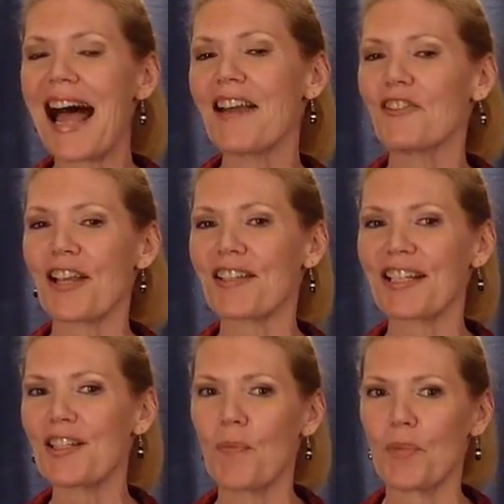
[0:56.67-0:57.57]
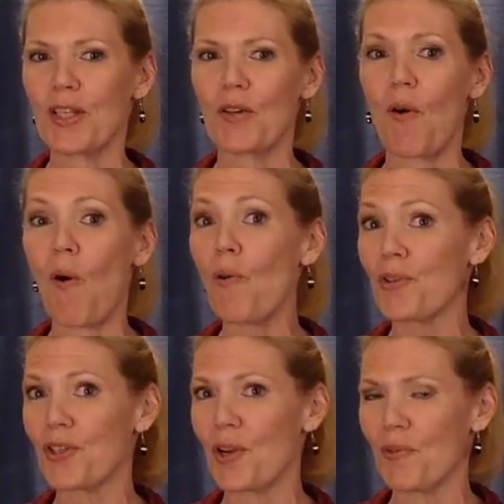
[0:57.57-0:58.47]
and Jessica Simpson
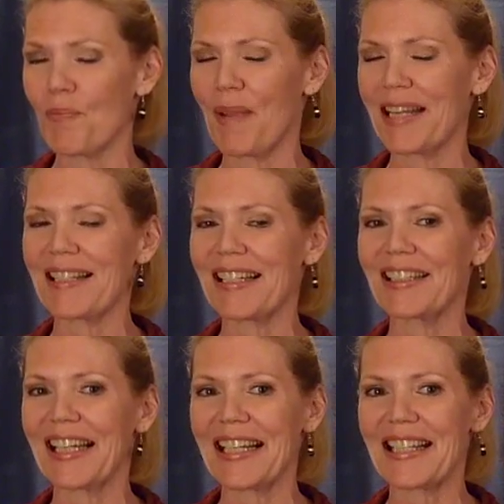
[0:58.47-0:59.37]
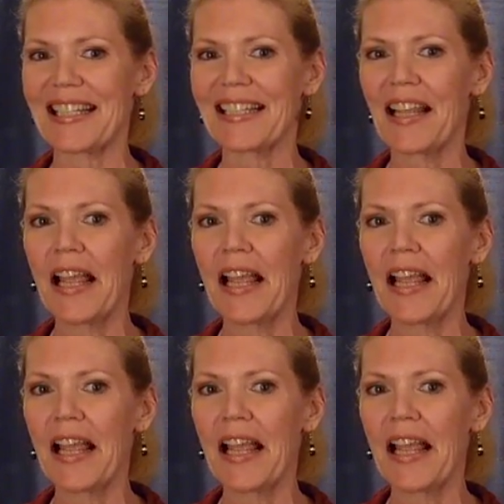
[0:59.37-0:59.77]
also makes the list.